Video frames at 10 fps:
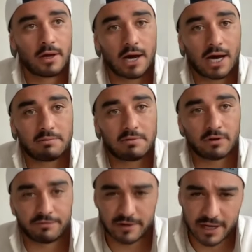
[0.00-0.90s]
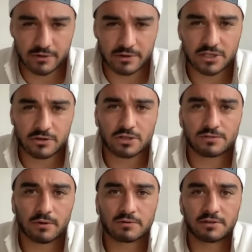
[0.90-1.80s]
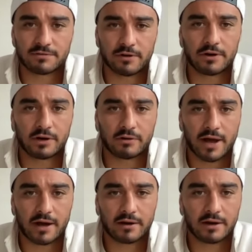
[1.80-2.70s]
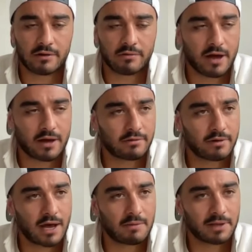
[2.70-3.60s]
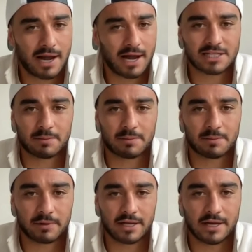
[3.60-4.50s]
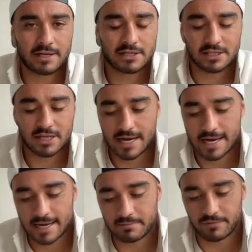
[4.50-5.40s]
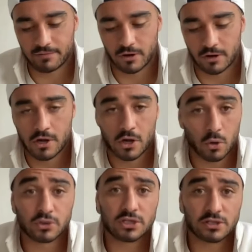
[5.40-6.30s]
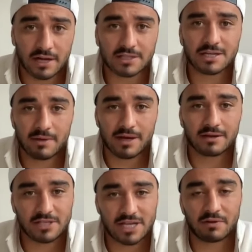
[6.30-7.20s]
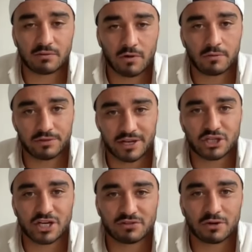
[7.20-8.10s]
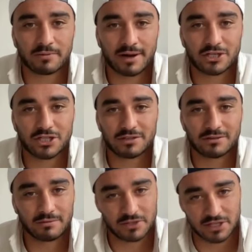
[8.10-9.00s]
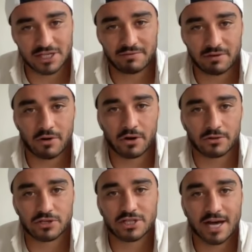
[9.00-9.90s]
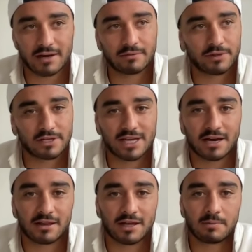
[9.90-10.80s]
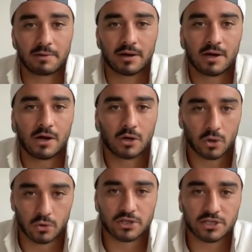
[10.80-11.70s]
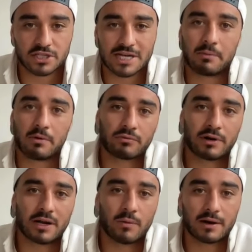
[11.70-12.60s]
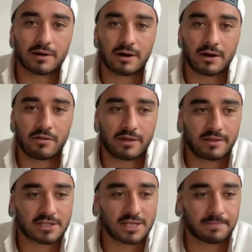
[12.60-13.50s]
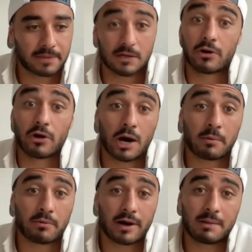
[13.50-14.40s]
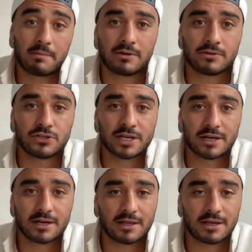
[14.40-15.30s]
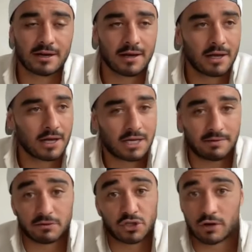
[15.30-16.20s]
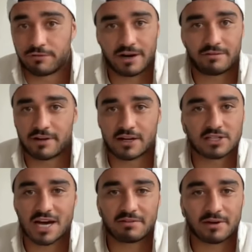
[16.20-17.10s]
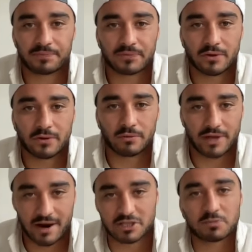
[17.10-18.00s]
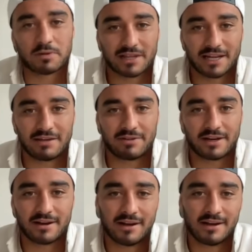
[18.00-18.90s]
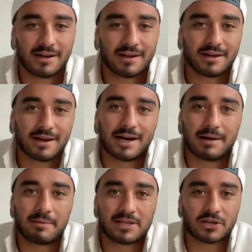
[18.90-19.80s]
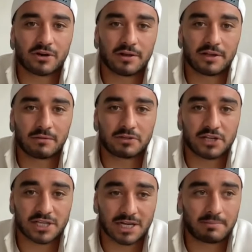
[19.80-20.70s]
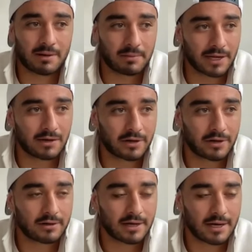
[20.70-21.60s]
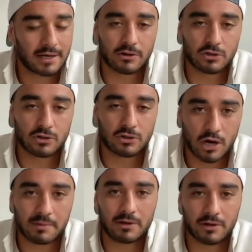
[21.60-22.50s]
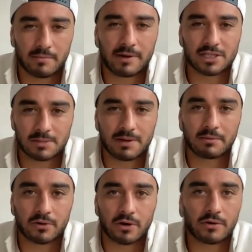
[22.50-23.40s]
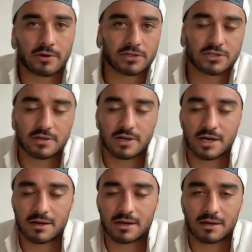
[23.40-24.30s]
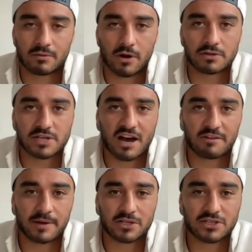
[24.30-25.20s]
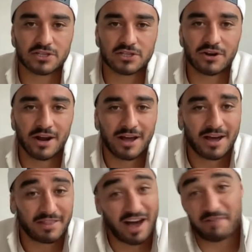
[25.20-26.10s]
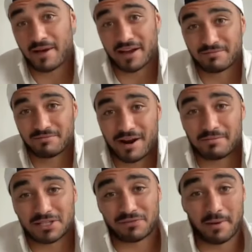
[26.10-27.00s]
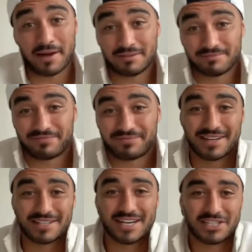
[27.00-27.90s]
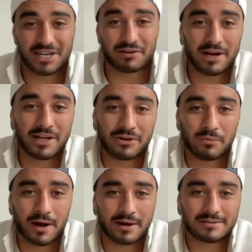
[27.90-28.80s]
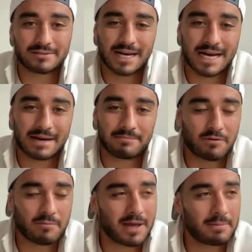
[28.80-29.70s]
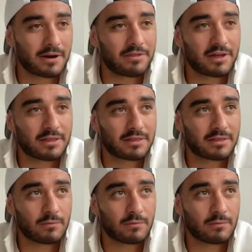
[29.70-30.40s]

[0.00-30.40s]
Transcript: Um, you've got Finlay Christie, who's obviously floated around in and around um, the last couple of years. Um, you've got Cortez Ratima and Xavier Roe with that Chiefs combination. Obviously, Xavier Roe got the start at the start of the year, but Cortez has come on really well, and I know that there's a, a lot of hype around him in New Zealand. And then you obviously got Folau Fakatava with Aaron Smith leaving um, he's a guy that obviously is going to be able to get a lot of a lot of time and a lot of minutes to be able to grow his uh, grow as a uh, halfback. So the halfback ranks for me is actually a really good one um, for me. But I think